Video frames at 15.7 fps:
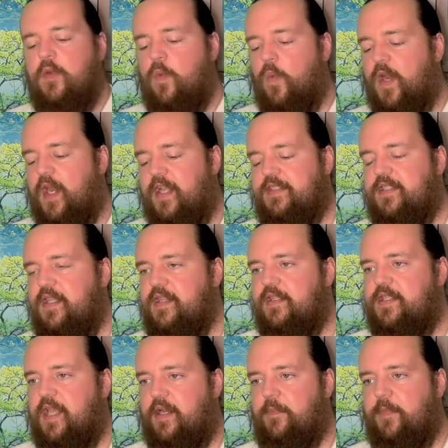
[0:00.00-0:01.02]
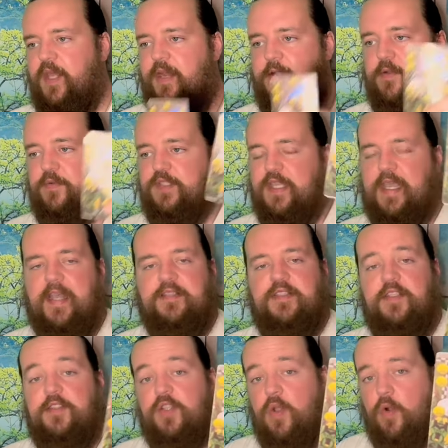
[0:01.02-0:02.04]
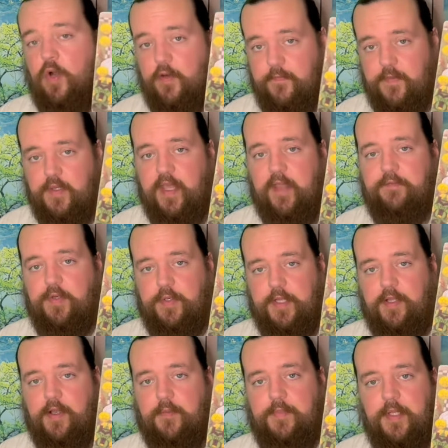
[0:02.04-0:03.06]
When I see the Ten of Pentacles, yes, it's a card of leveling up.